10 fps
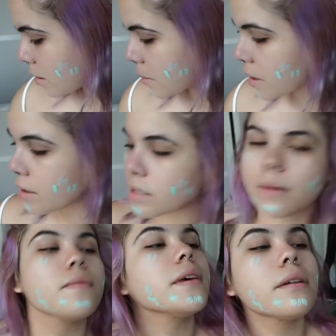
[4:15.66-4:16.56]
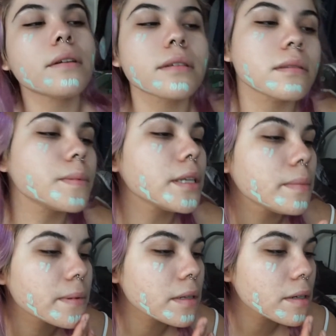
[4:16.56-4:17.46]
I'm gonna use my finger because the Beauty
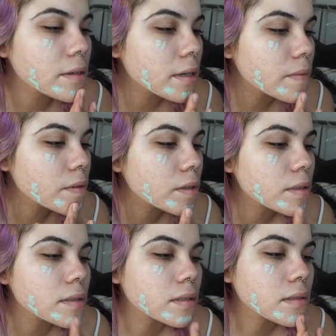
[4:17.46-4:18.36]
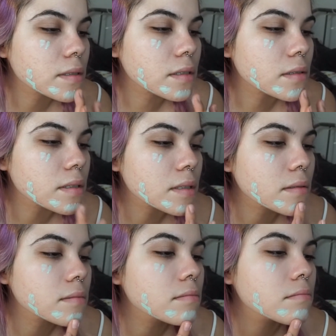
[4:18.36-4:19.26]
Blender, I've noticed, just
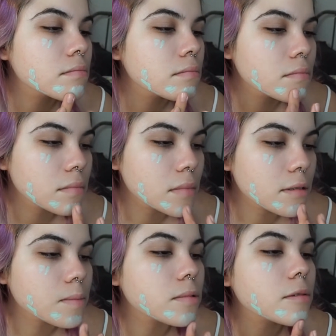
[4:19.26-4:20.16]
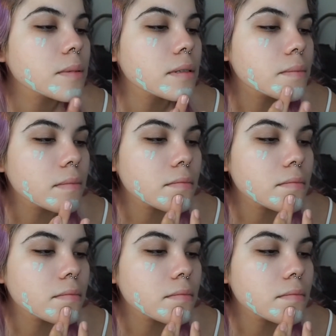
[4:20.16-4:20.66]
absorbs it.